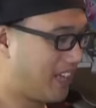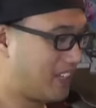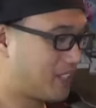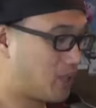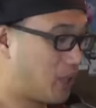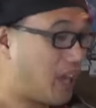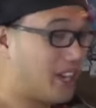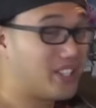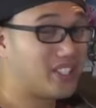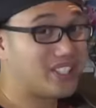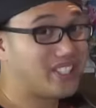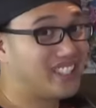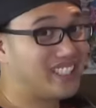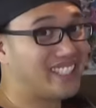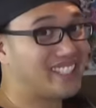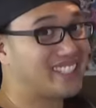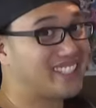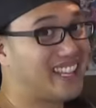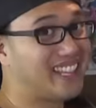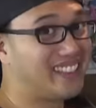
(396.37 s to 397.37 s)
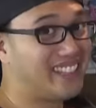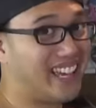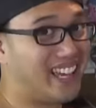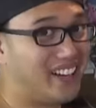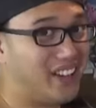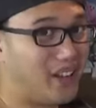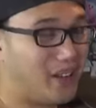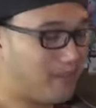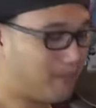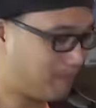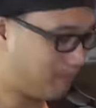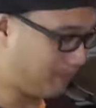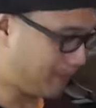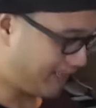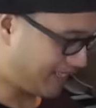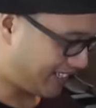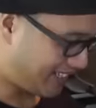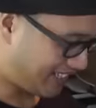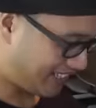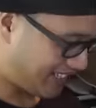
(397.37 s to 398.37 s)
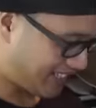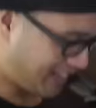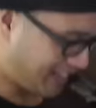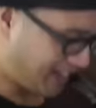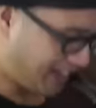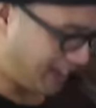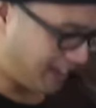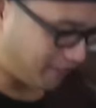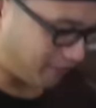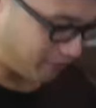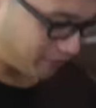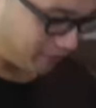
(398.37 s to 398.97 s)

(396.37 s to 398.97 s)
So I just need to set that up, but I